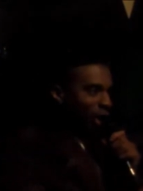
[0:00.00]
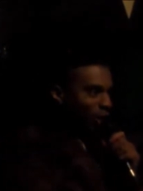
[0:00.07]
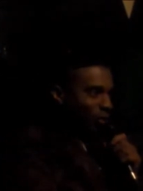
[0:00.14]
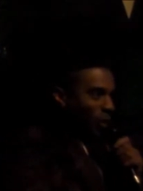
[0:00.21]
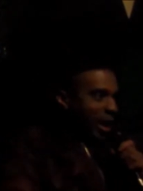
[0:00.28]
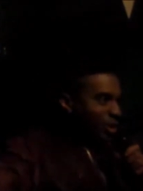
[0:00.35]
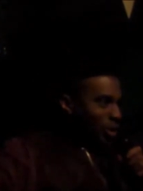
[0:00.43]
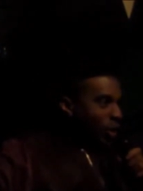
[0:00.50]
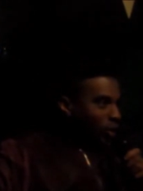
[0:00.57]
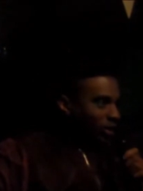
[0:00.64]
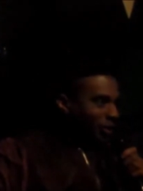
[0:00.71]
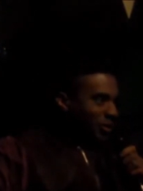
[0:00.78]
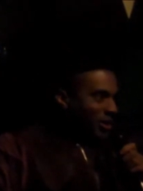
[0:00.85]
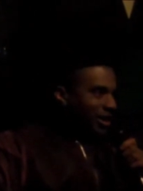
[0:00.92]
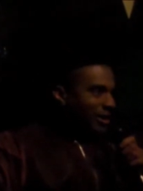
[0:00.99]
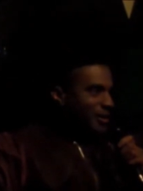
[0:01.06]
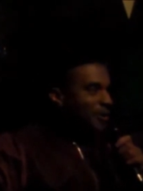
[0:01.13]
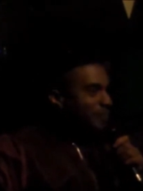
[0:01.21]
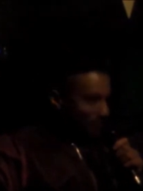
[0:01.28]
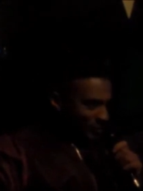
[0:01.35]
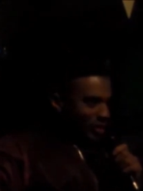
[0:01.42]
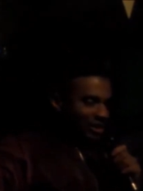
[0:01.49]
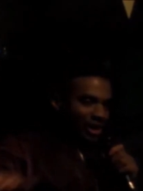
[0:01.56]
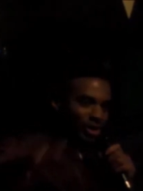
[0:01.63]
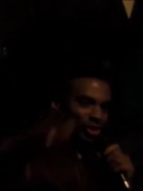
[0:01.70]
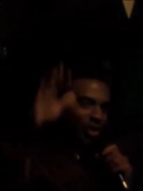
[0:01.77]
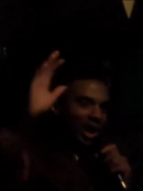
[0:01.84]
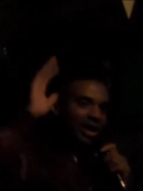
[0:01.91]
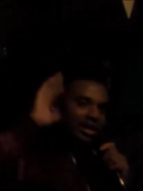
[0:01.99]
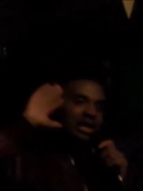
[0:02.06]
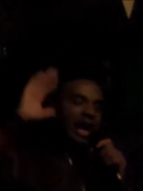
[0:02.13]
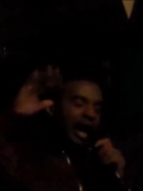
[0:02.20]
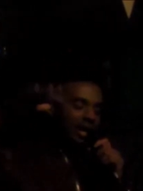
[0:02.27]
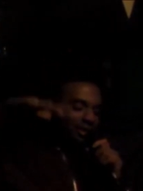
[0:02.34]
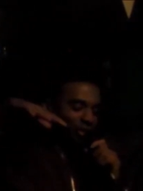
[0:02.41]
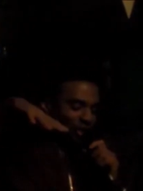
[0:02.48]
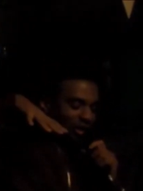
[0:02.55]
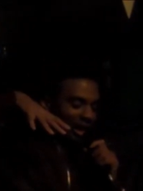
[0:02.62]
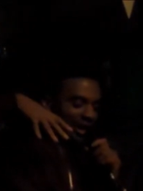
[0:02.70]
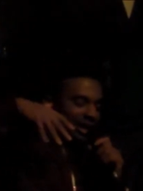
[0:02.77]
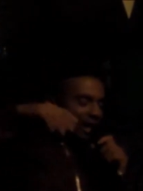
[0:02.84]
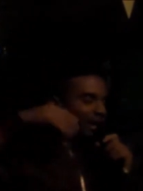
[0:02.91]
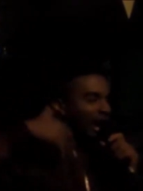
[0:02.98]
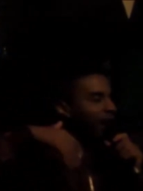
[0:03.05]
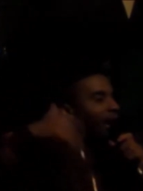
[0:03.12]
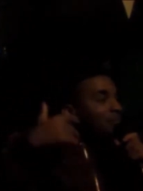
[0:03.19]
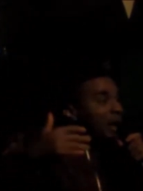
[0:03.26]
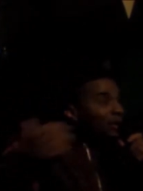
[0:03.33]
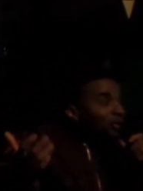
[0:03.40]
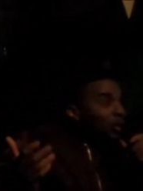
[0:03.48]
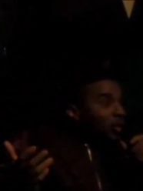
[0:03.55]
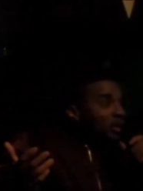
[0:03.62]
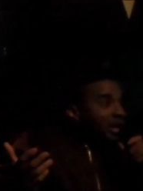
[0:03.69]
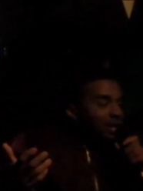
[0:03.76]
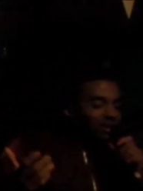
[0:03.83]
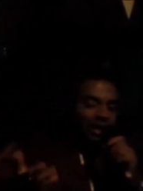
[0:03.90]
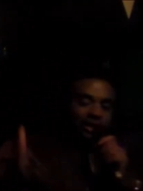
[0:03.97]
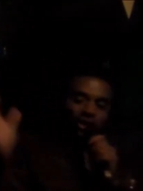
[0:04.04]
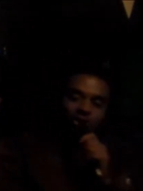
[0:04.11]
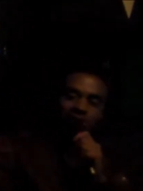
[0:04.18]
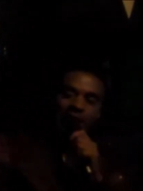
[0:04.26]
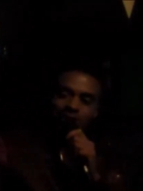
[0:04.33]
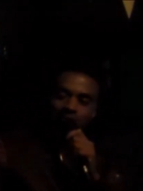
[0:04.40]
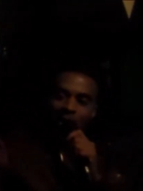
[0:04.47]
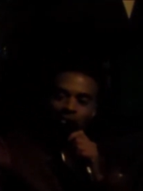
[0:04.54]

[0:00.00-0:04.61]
are way cooler. And she like, and I'm not doing anything, she takes my